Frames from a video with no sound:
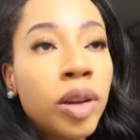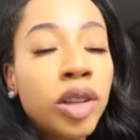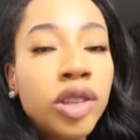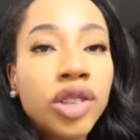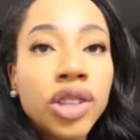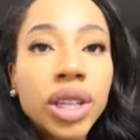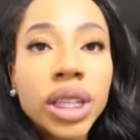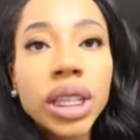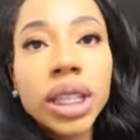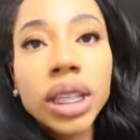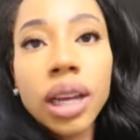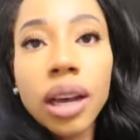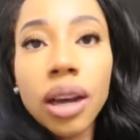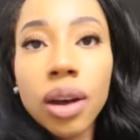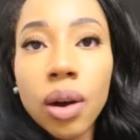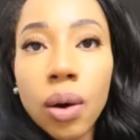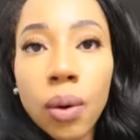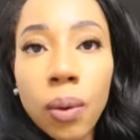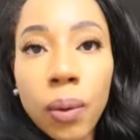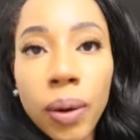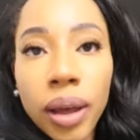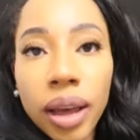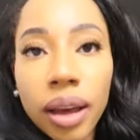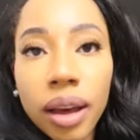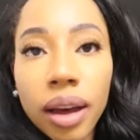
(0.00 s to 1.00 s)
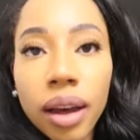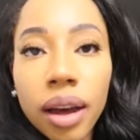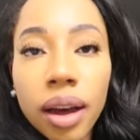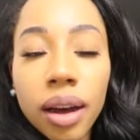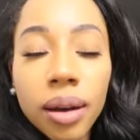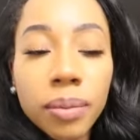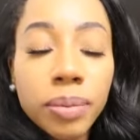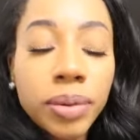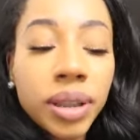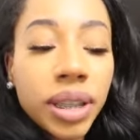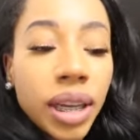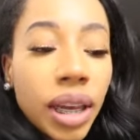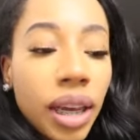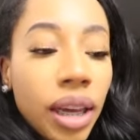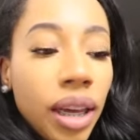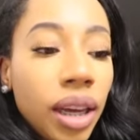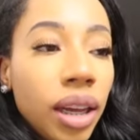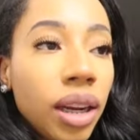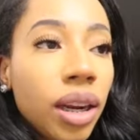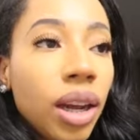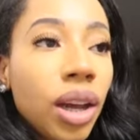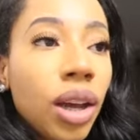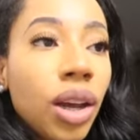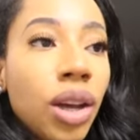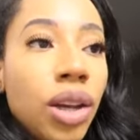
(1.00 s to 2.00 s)
Just a quick
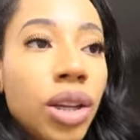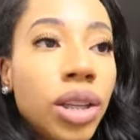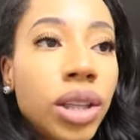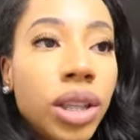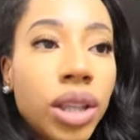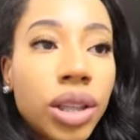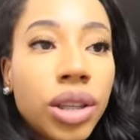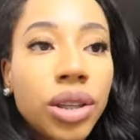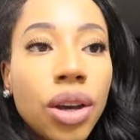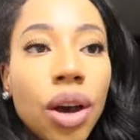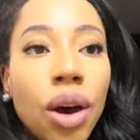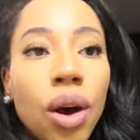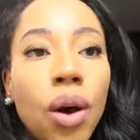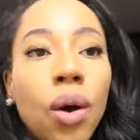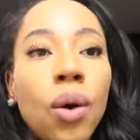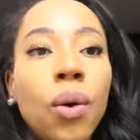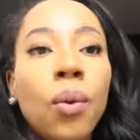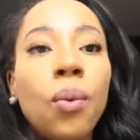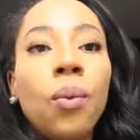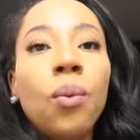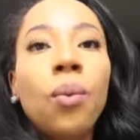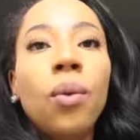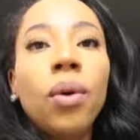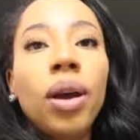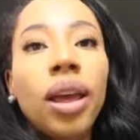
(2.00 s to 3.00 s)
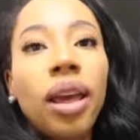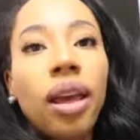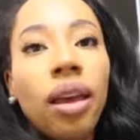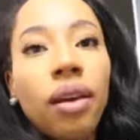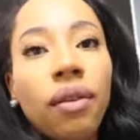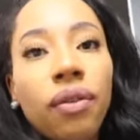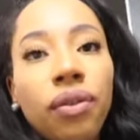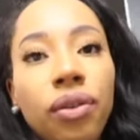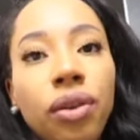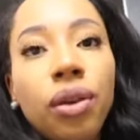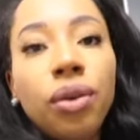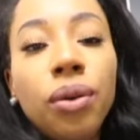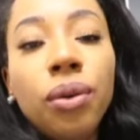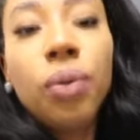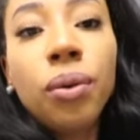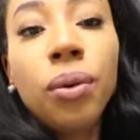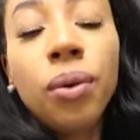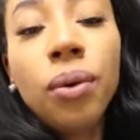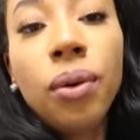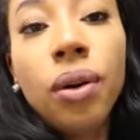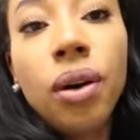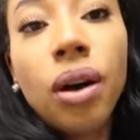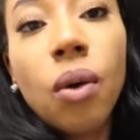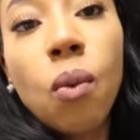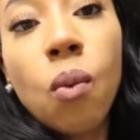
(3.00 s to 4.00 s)
update. So if you
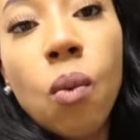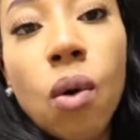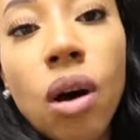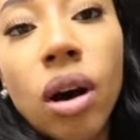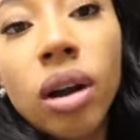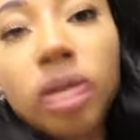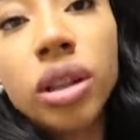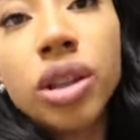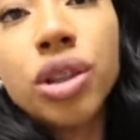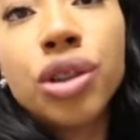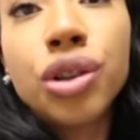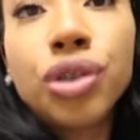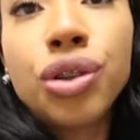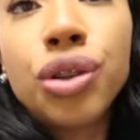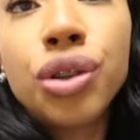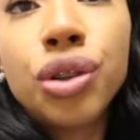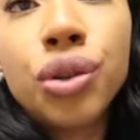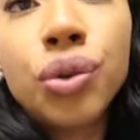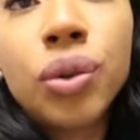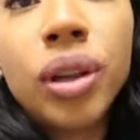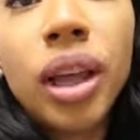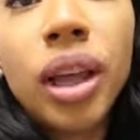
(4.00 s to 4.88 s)
want to do